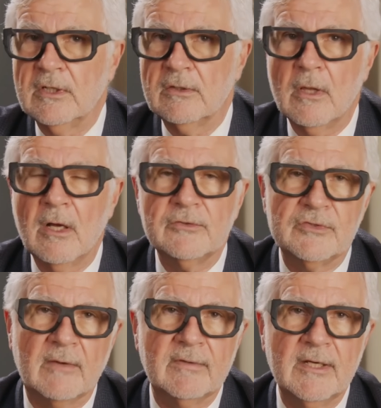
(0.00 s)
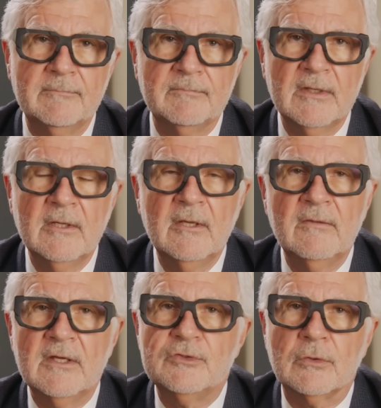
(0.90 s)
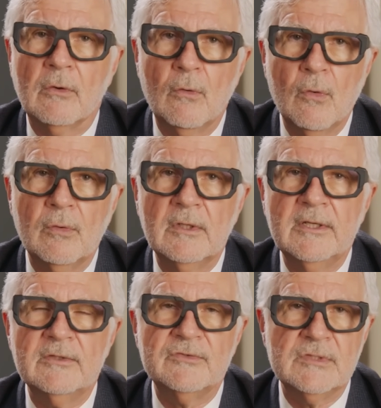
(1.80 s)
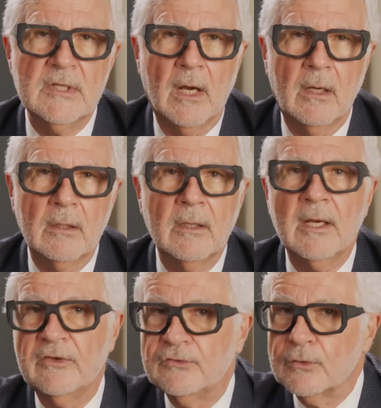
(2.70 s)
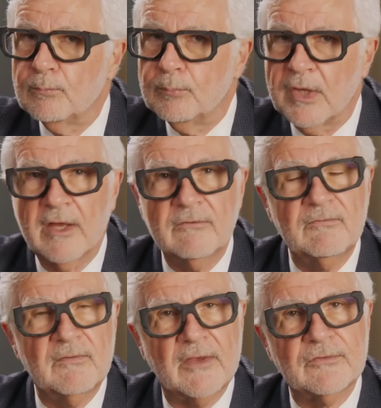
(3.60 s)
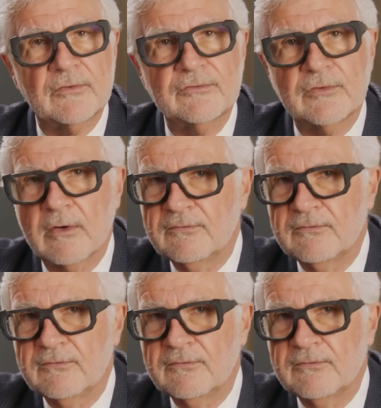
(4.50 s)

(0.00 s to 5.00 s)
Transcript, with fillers: in longevity that you're only as young as your blood vessels are